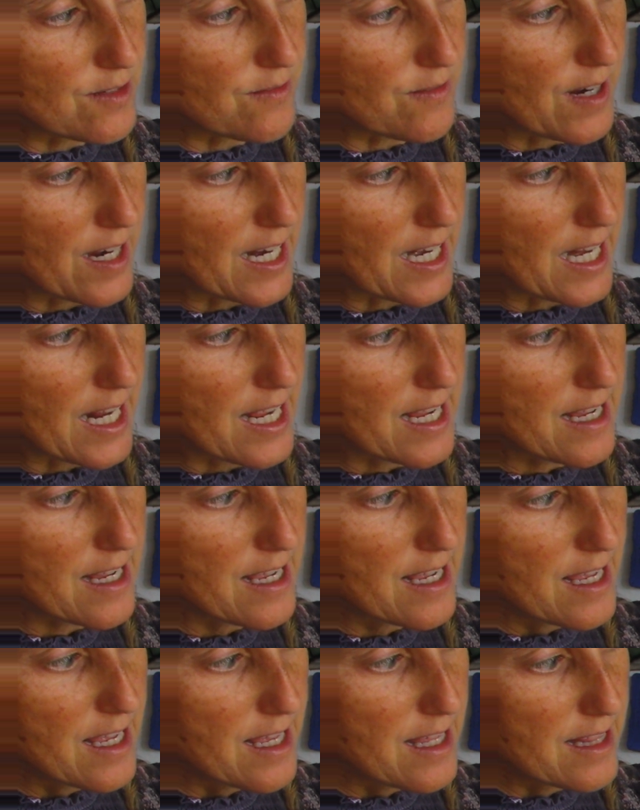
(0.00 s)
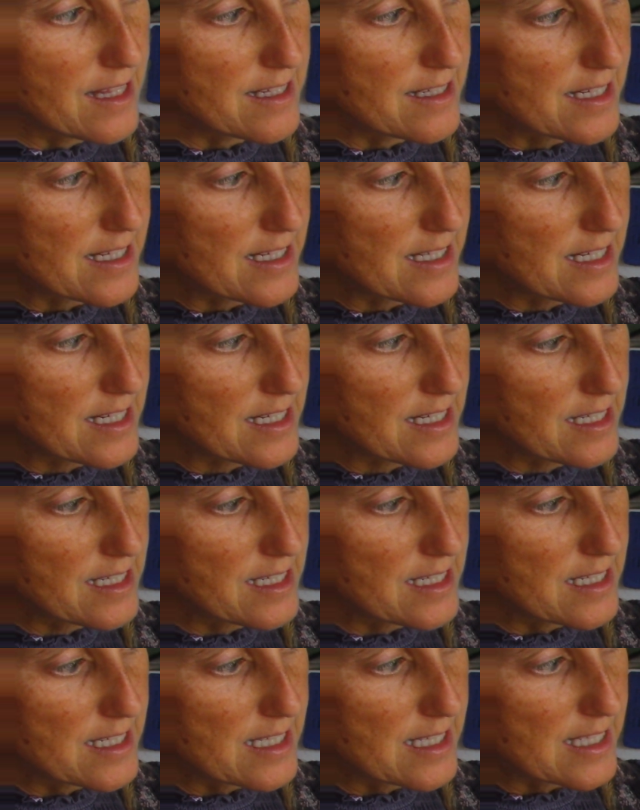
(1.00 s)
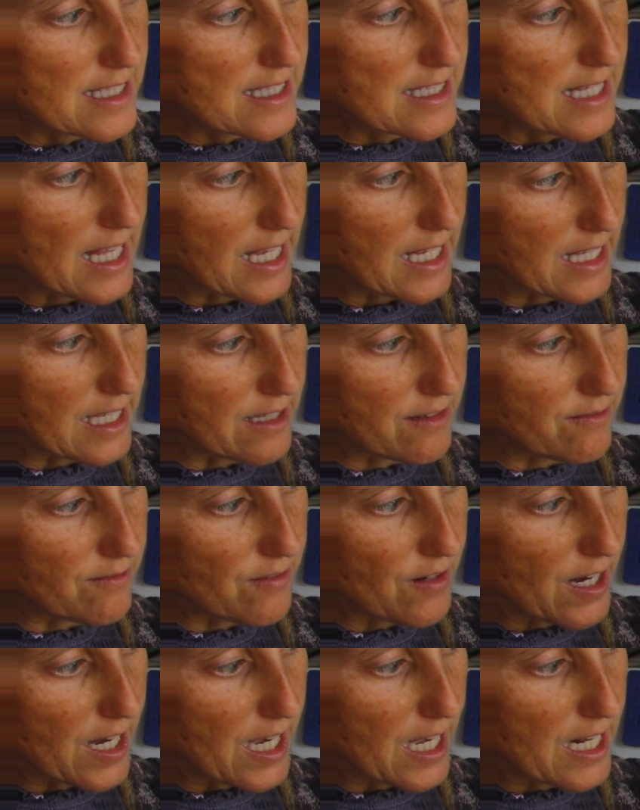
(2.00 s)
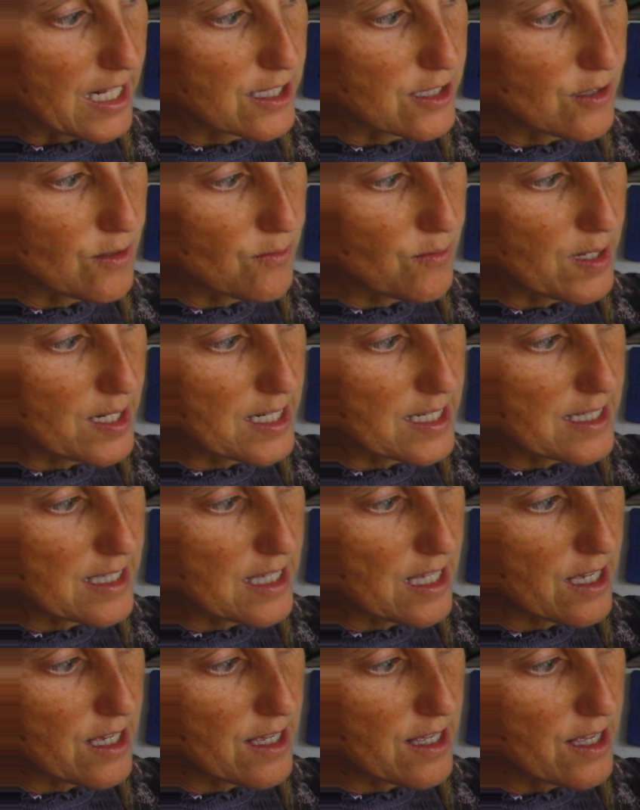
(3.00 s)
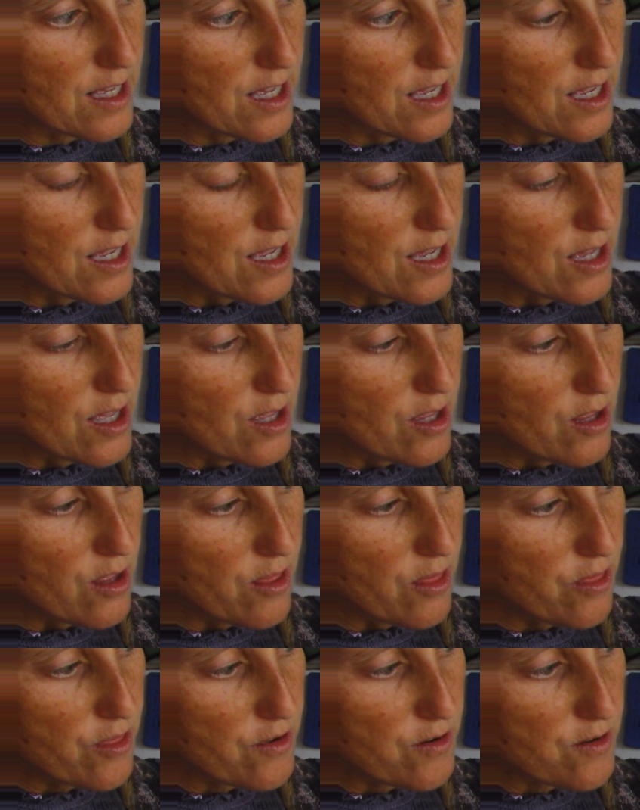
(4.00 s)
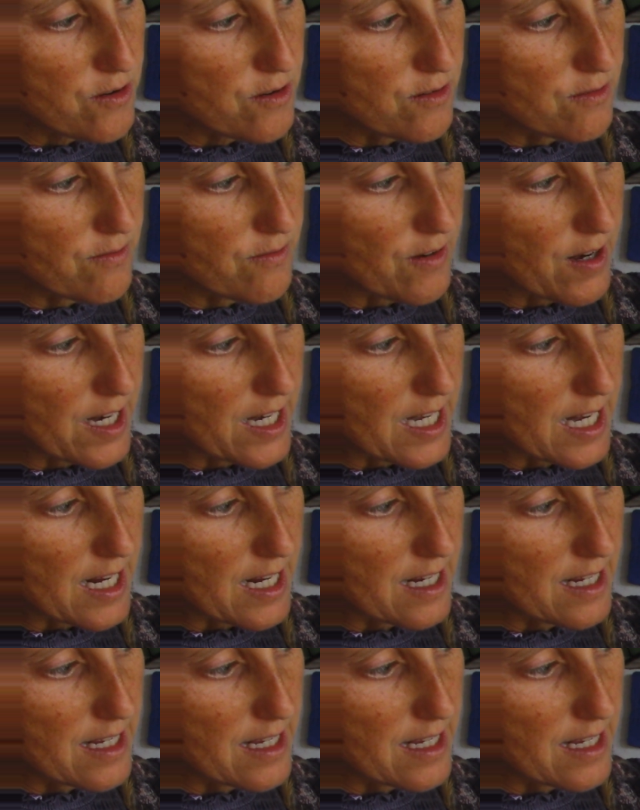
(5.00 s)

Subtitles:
Friday, this is the second Friday. So what is the third Friday?